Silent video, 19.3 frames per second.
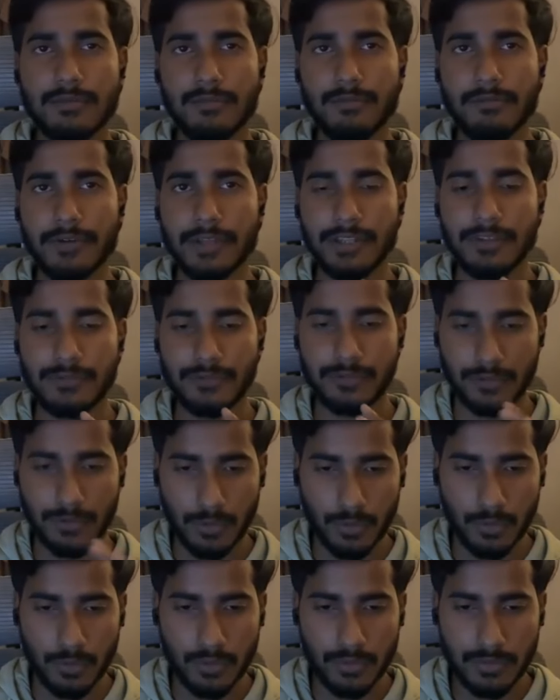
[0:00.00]
very
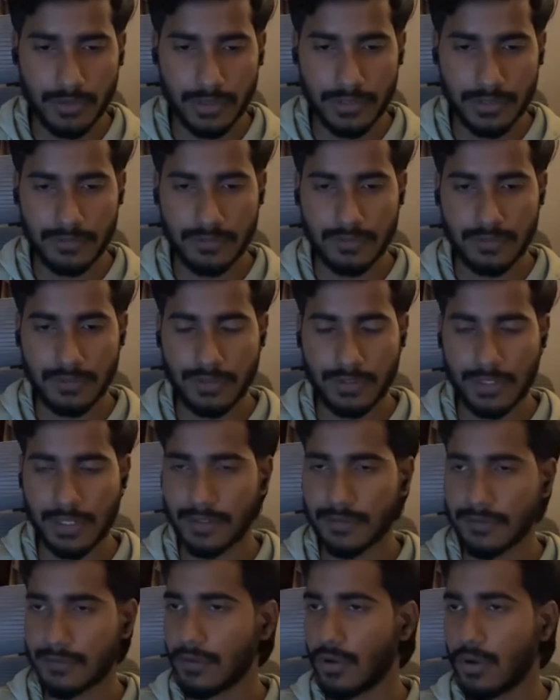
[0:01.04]
slow. It
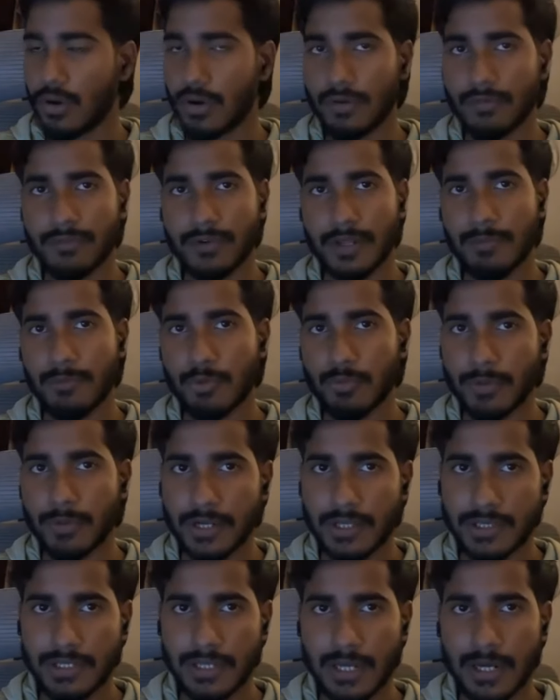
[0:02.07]
takes a lot of time to
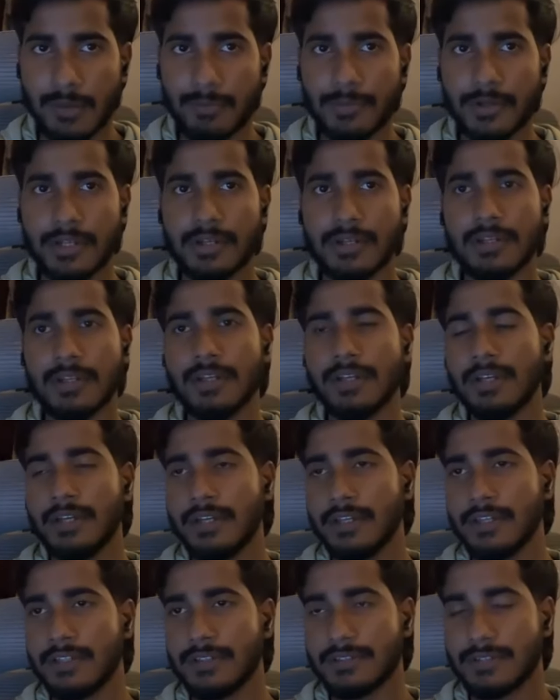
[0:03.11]
bundle the app and
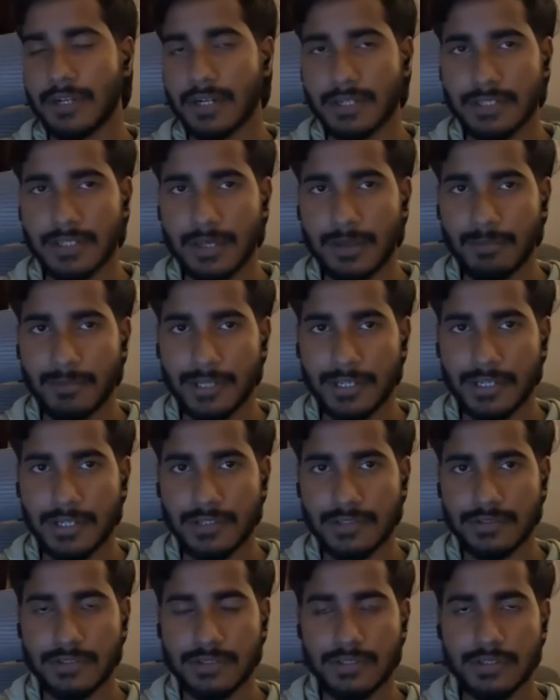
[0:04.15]
start the
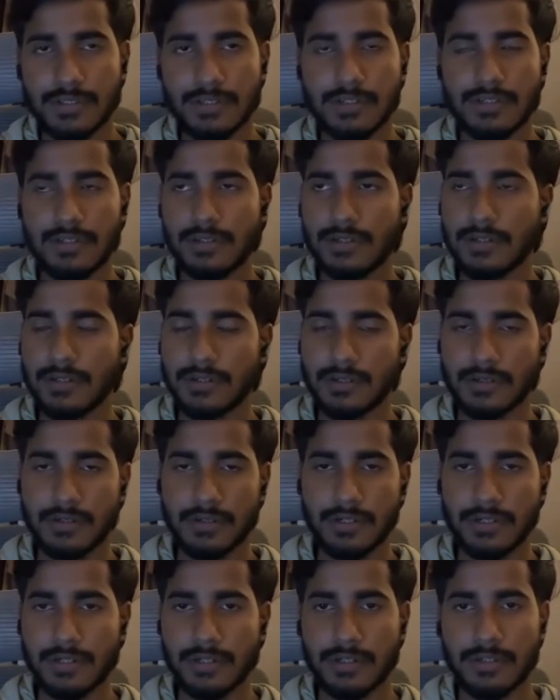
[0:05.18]
application.
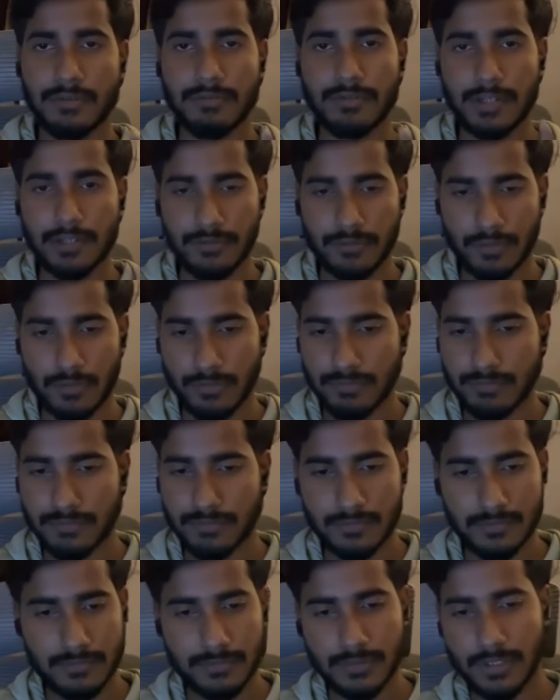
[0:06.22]
It is very slow.
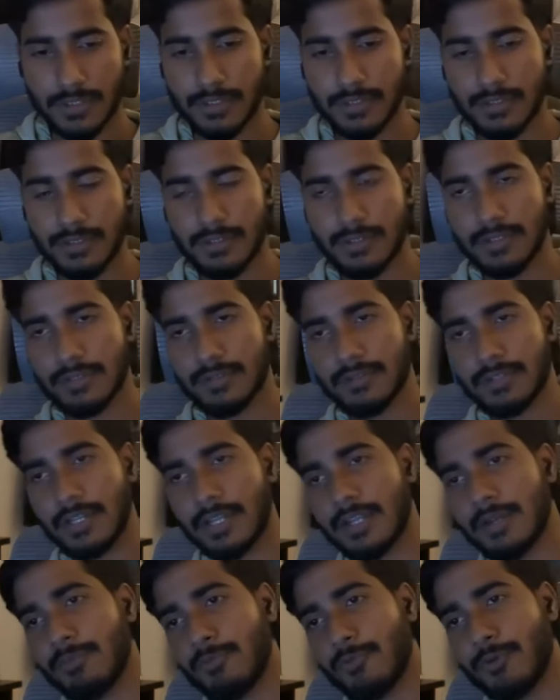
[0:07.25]
And the
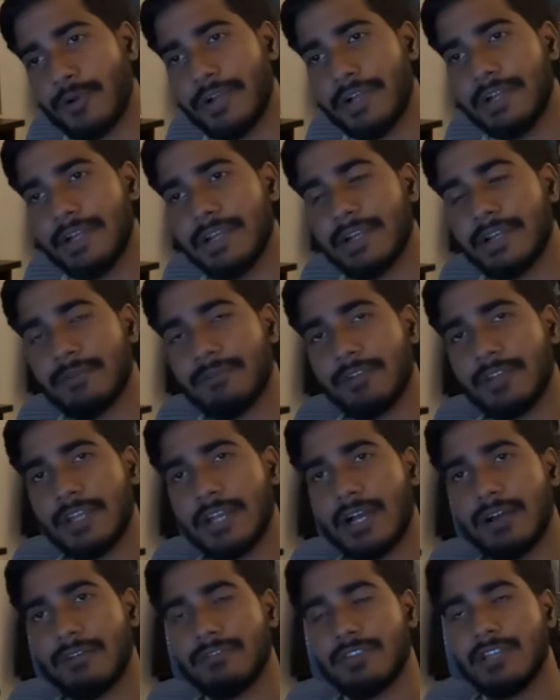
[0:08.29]
second point, we
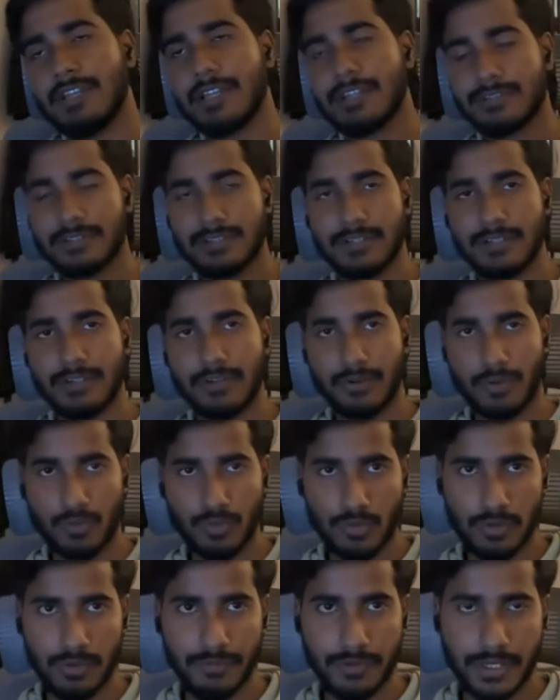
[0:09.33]
have the less
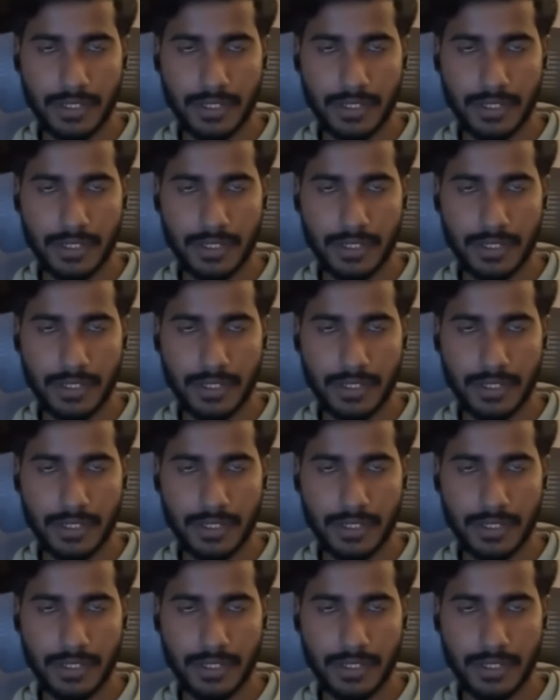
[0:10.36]
control. We